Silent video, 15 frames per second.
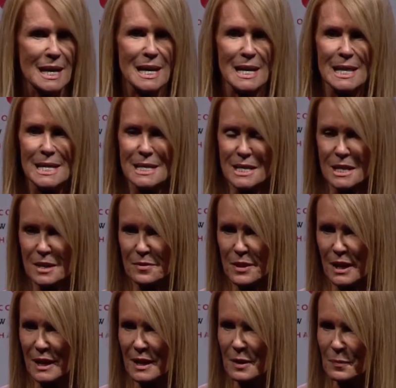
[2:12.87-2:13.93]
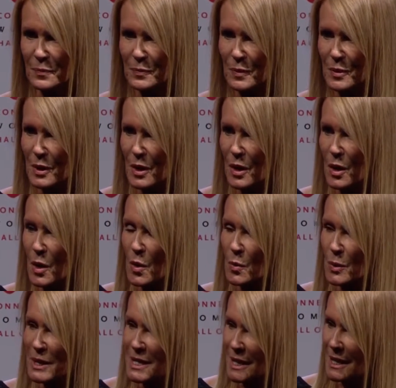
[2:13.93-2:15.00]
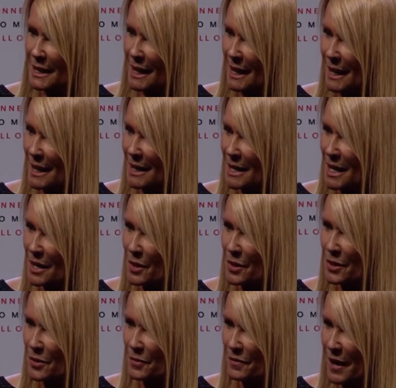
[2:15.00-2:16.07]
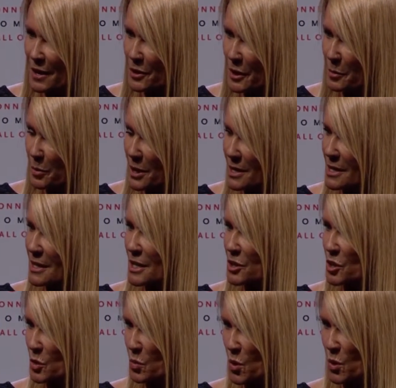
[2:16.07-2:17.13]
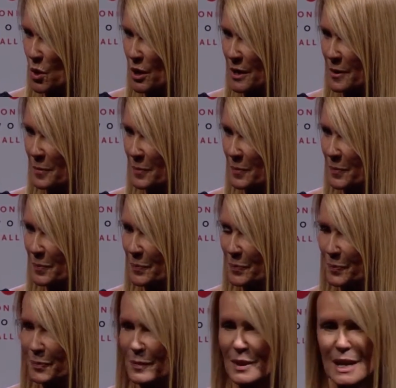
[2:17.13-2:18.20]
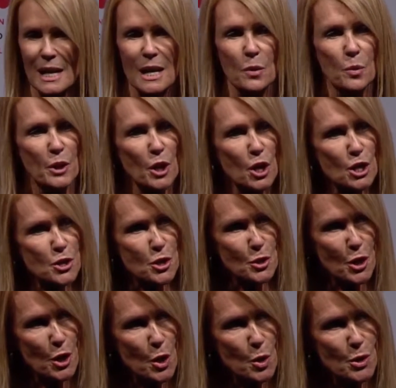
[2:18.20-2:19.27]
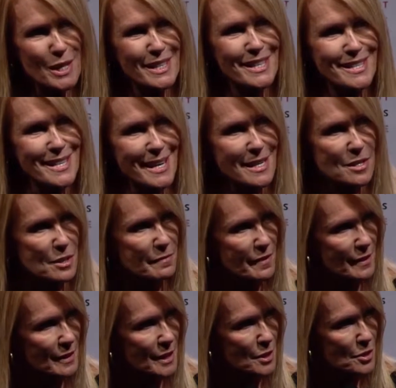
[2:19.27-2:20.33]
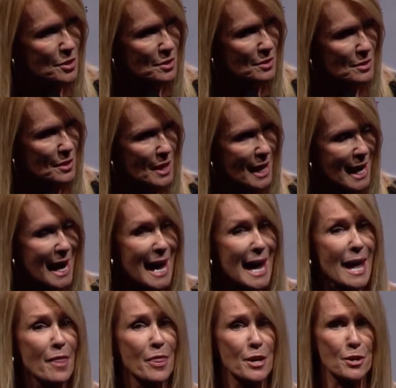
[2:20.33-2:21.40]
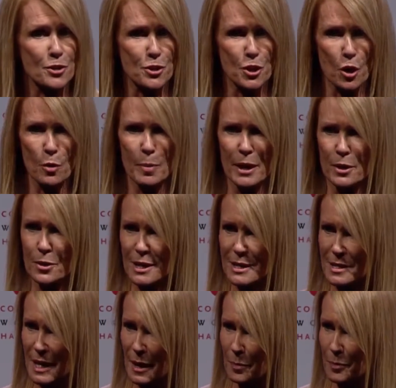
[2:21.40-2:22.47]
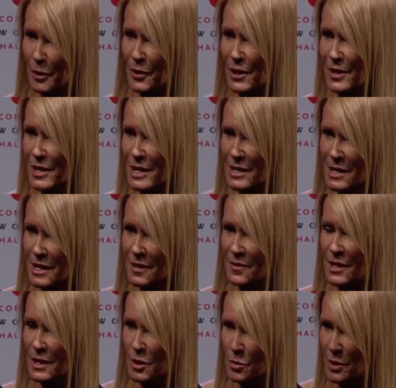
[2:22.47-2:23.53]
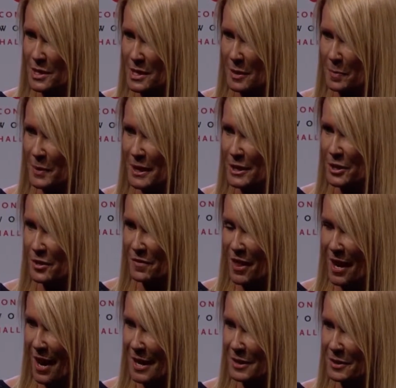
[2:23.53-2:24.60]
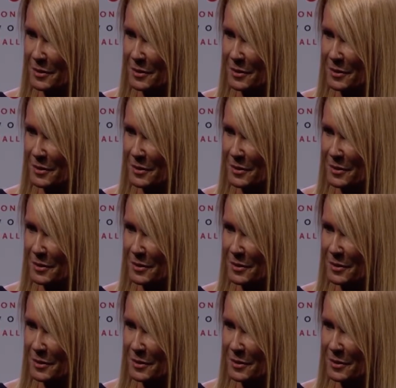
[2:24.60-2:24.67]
This evening, we dedicate the Founding President's Award. We also know that it takes a village, and there's no better example than this evening's recipient of that.